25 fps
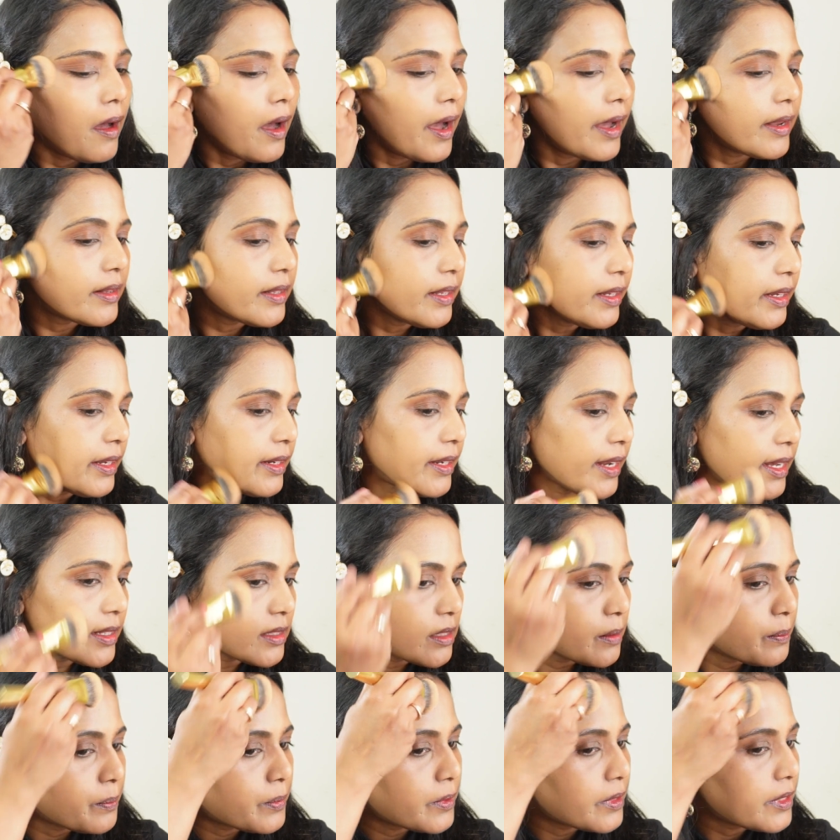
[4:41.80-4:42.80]
I think it
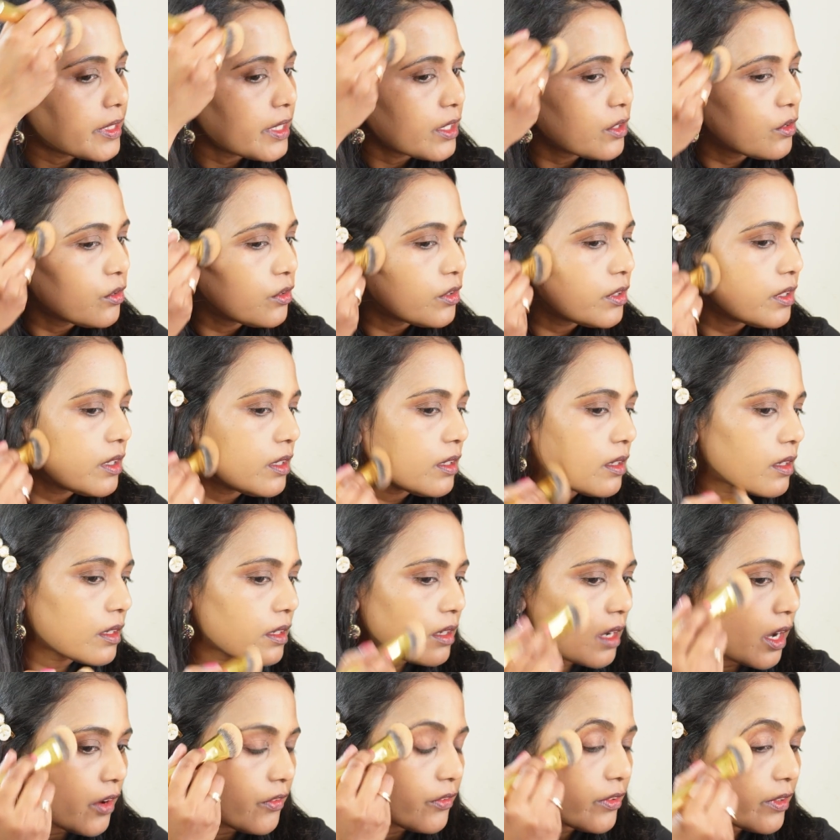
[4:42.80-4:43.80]
has a pretty good
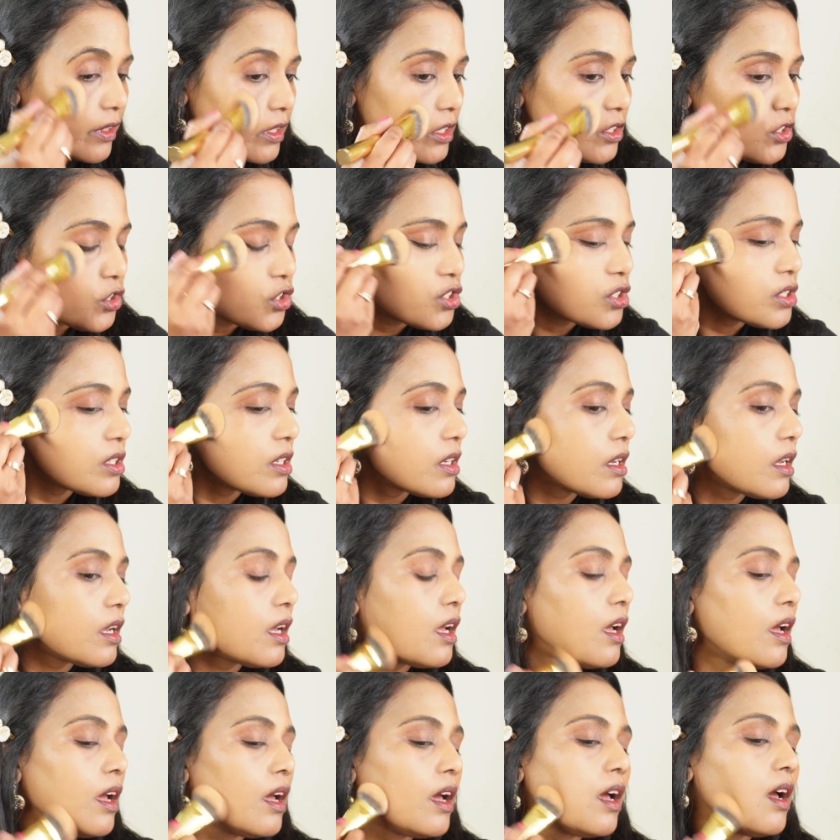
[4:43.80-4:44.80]
coverage.
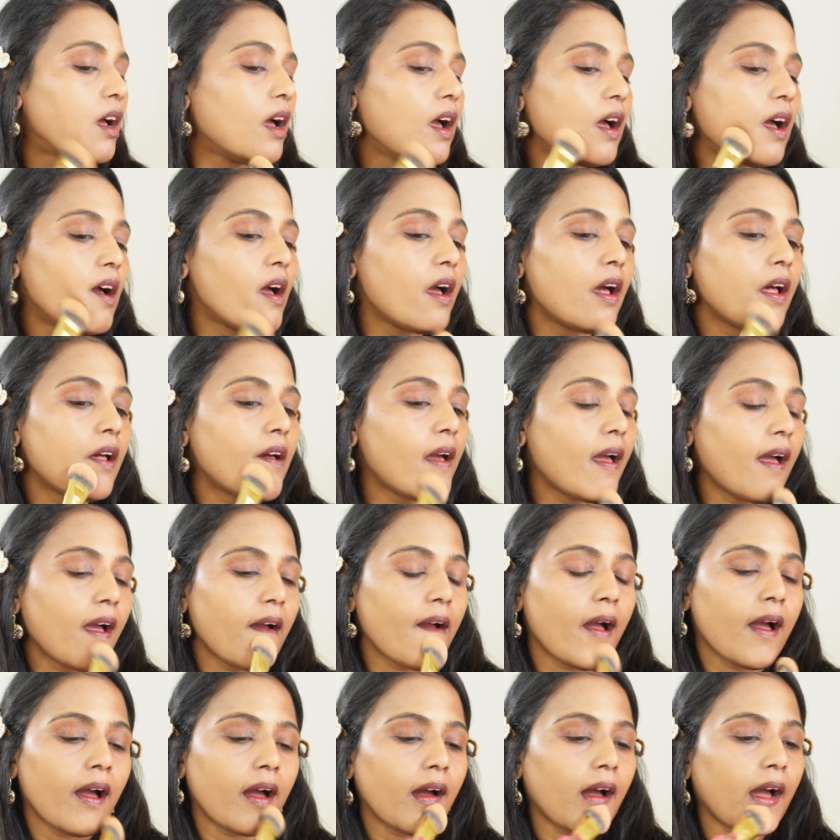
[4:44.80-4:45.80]

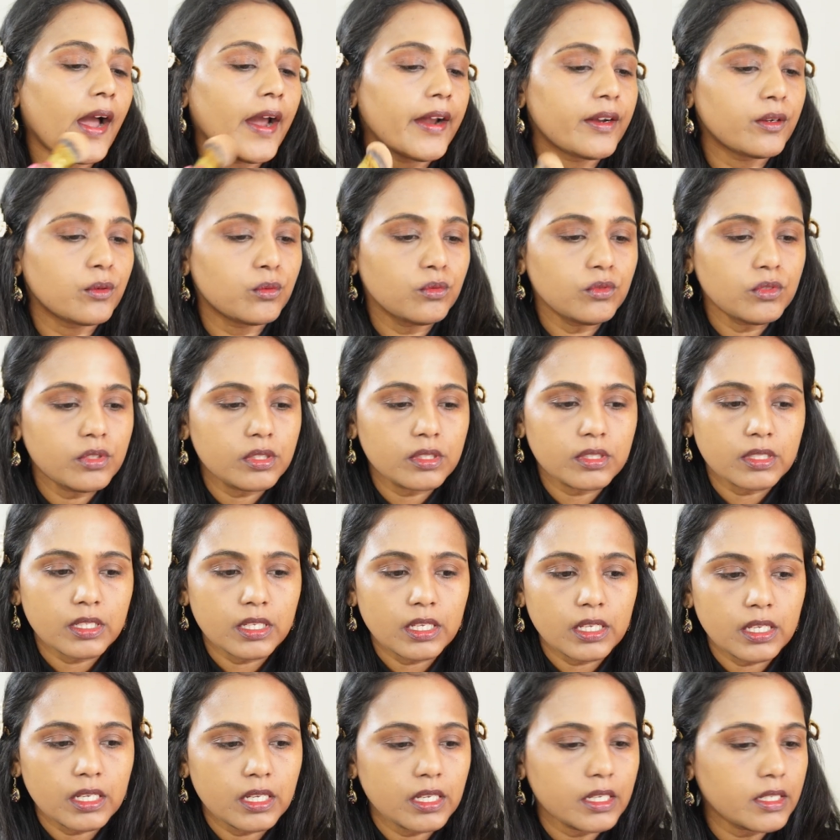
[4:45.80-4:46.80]
I don't
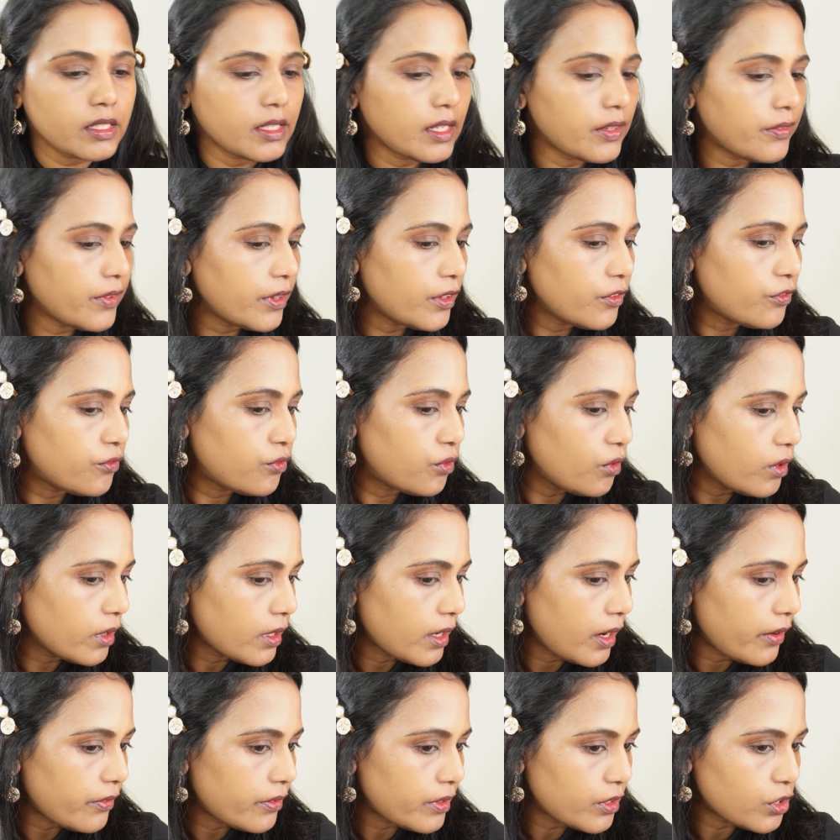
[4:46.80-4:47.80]
see it giving full
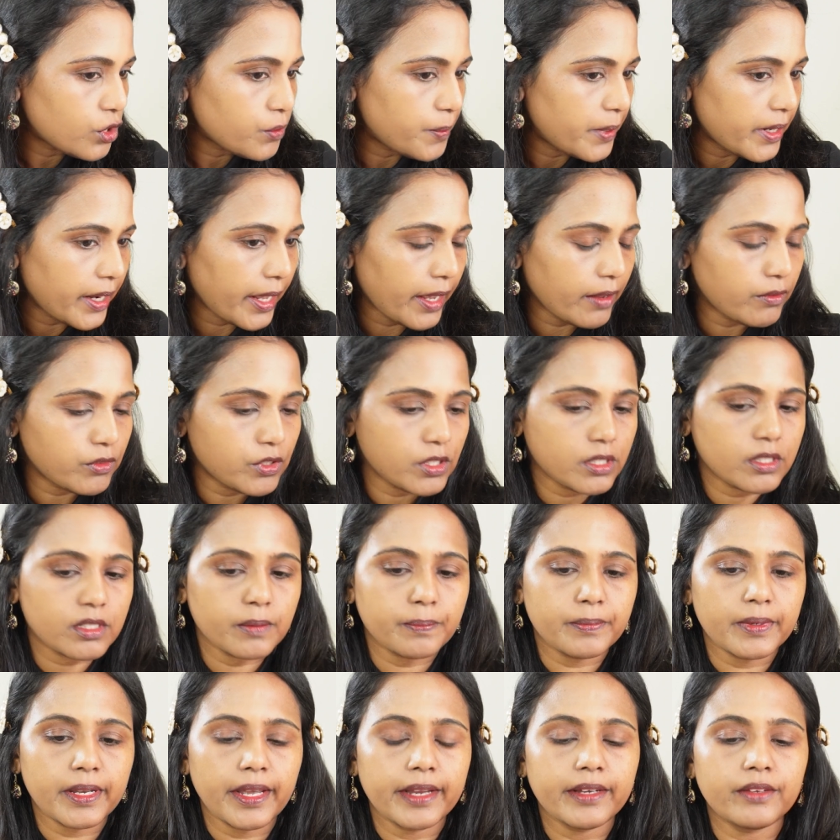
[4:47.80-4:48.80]
coverage, but I have just
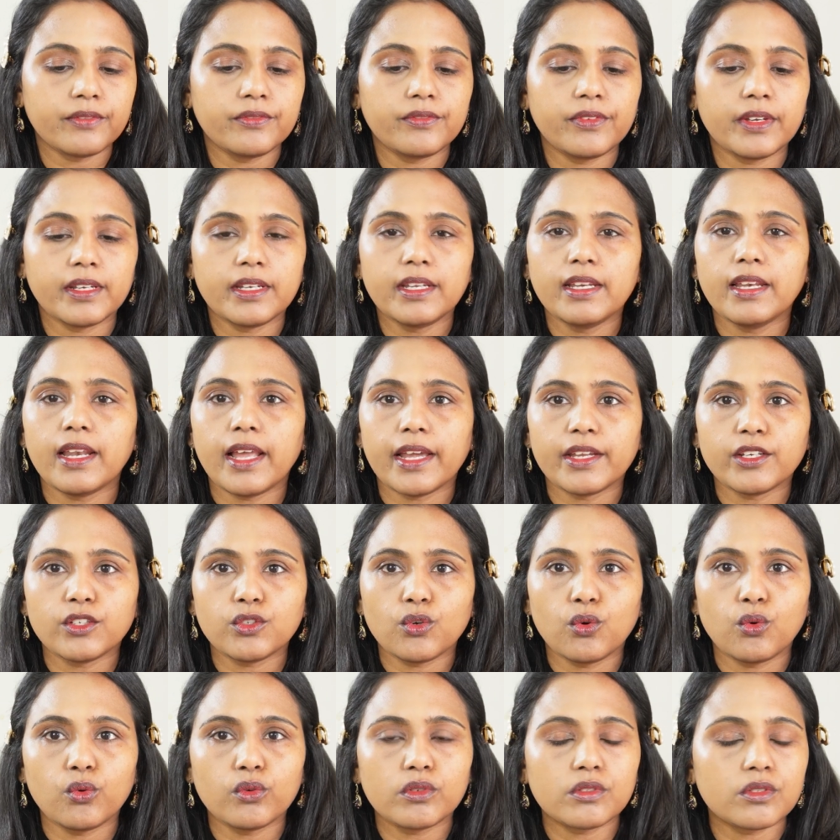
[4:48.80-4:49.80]
applied a very light
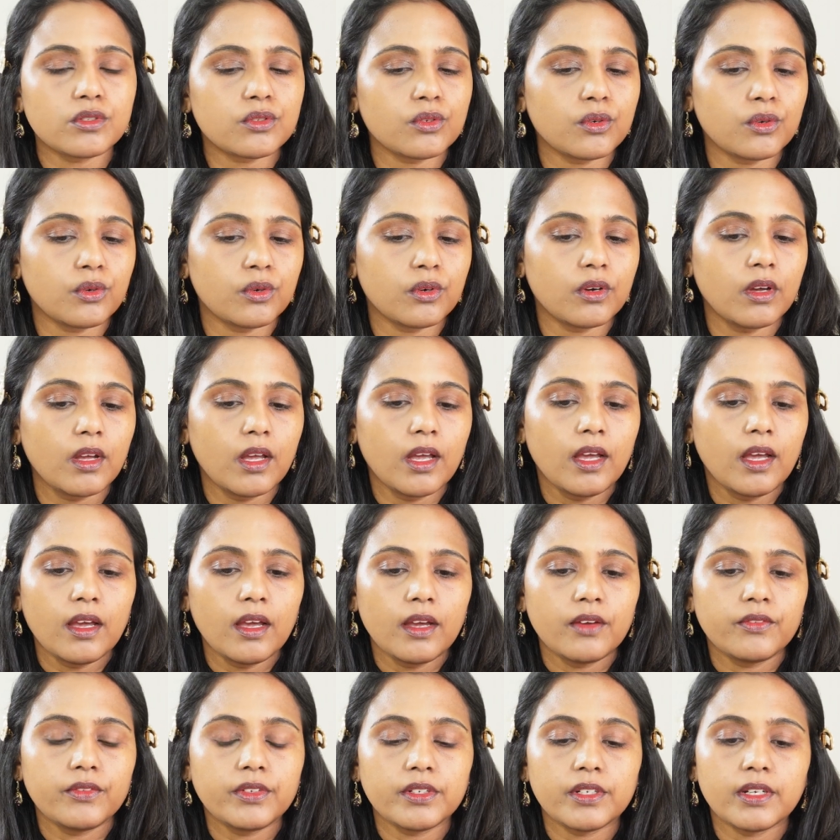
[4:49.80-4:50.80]
coat, so
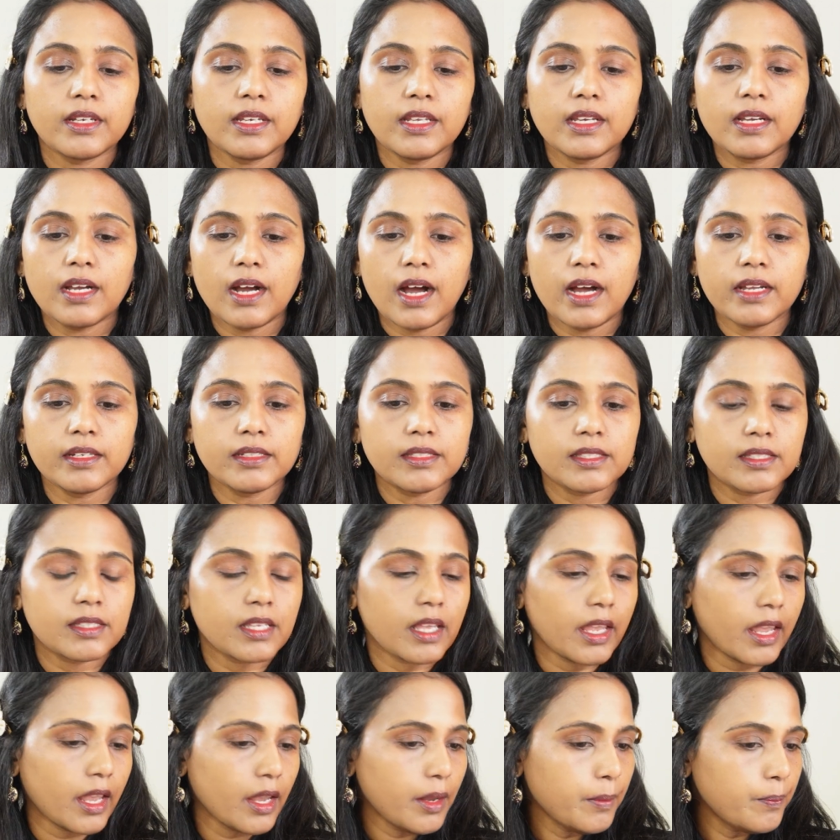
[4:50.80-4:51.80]
we really can't
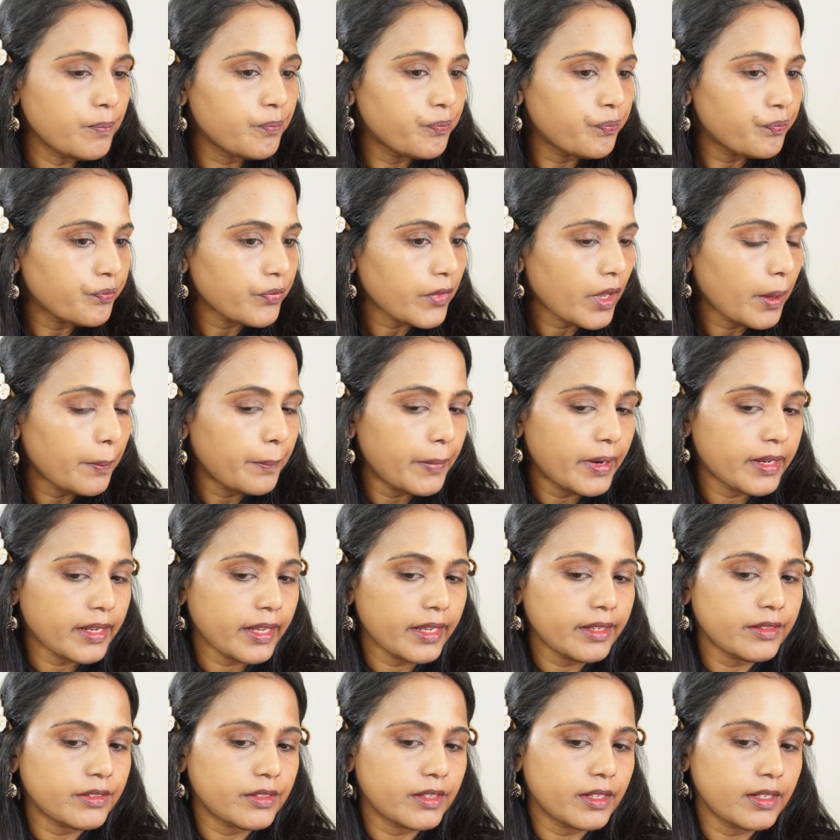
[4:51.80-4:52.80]
say. But
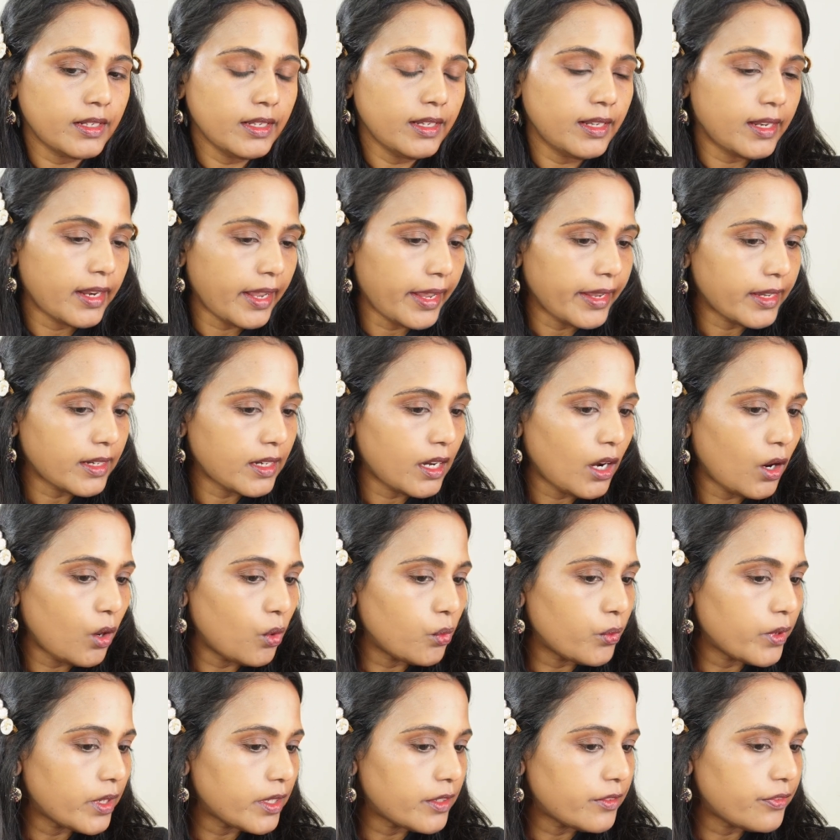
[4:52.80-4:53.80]
I really like
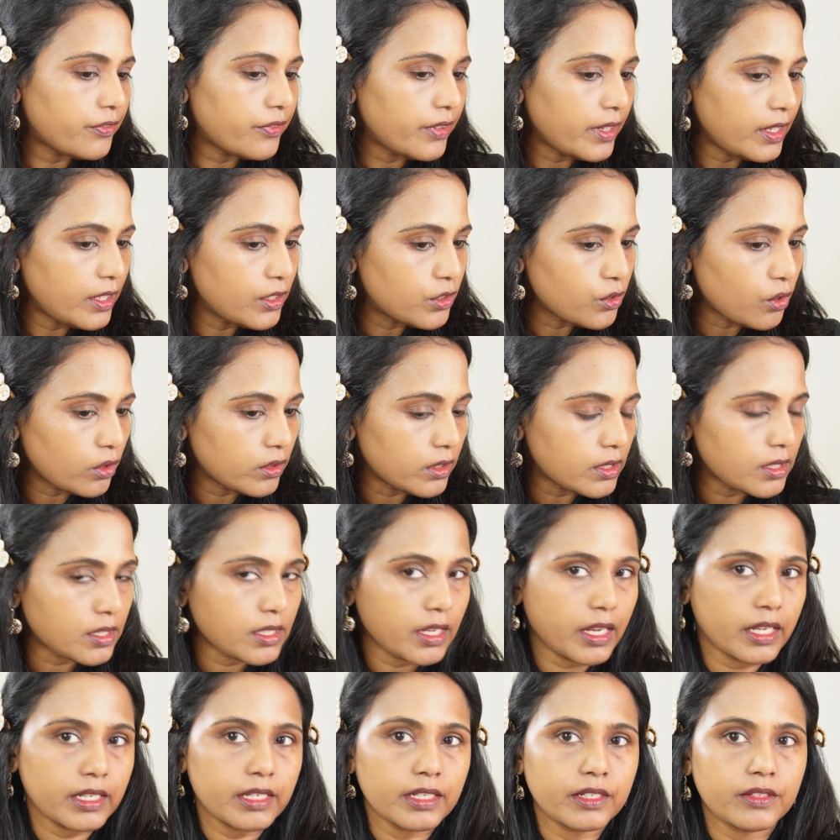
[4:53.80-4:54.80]
how it feels on the
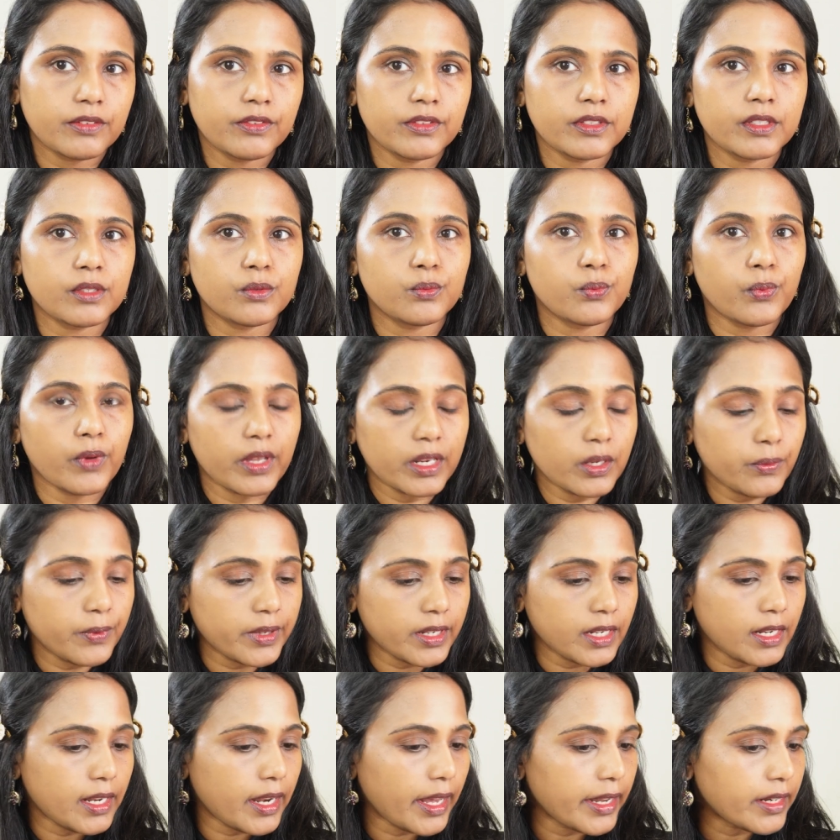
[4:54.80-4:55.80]
skin. It is very,
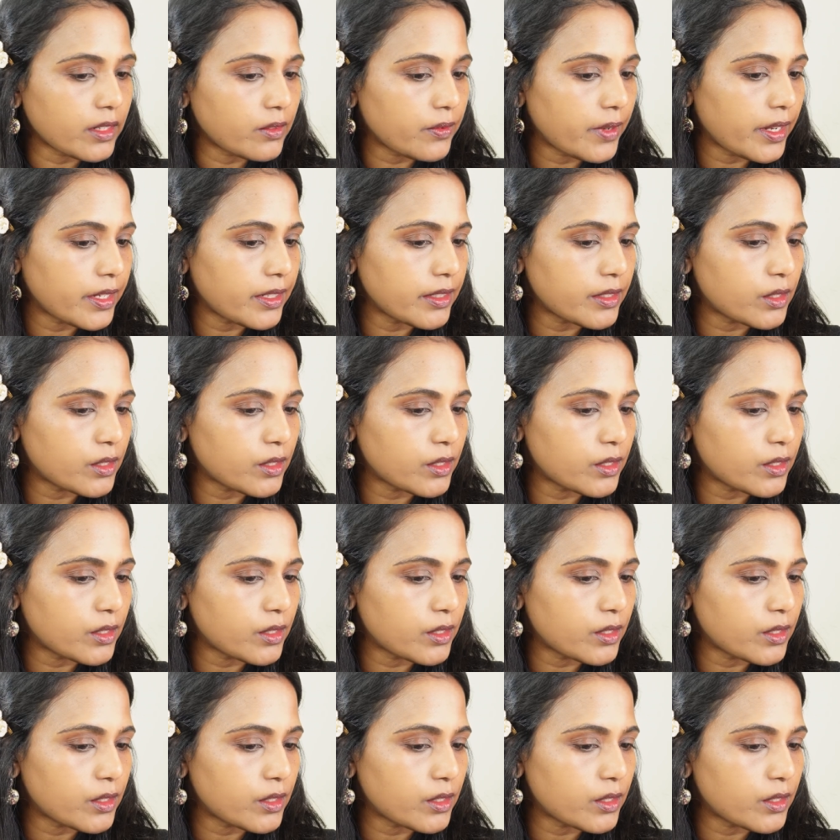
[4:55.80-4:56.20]
very lightweight.